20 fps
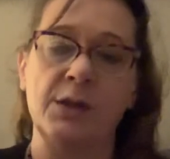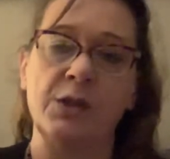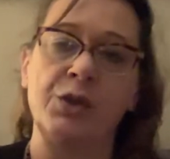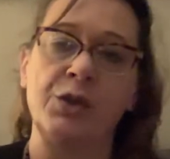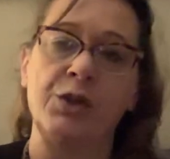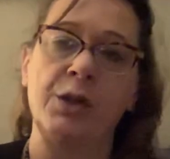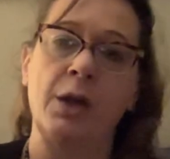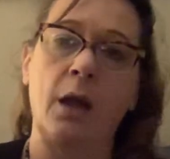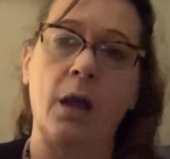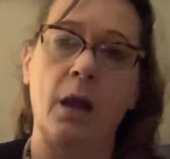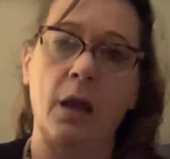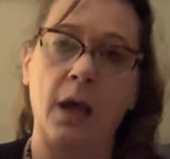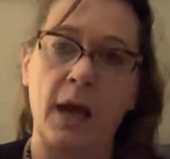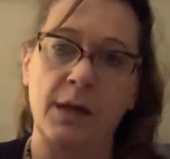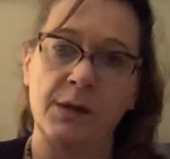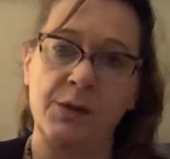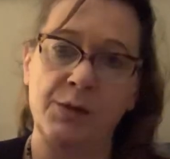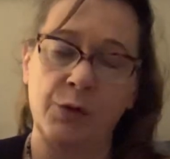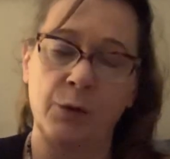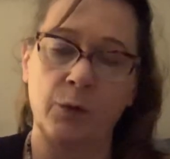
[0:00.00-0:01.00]
the shell
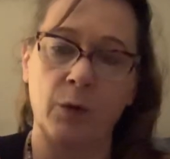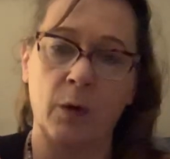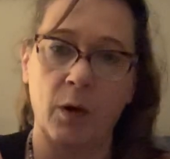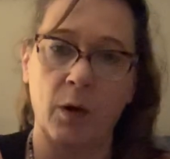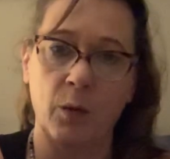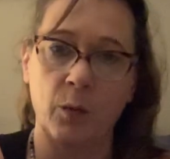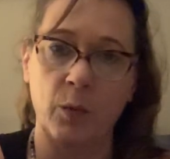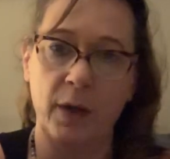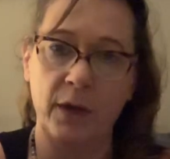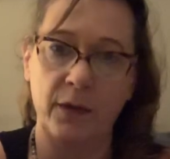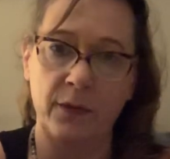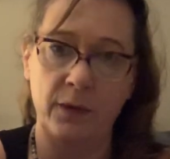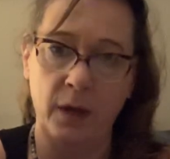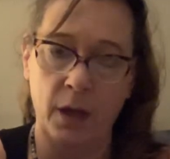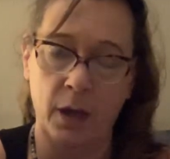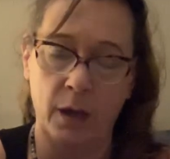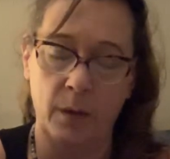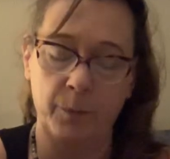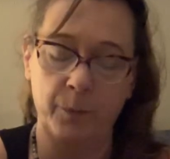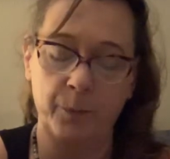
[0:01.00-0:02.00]
has to grow with
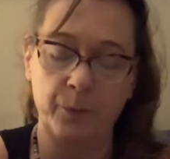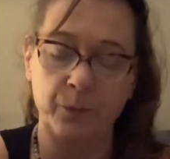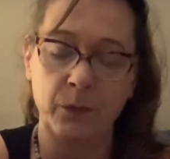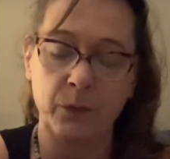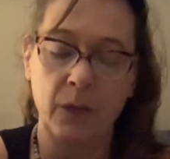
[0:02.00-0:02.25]
him.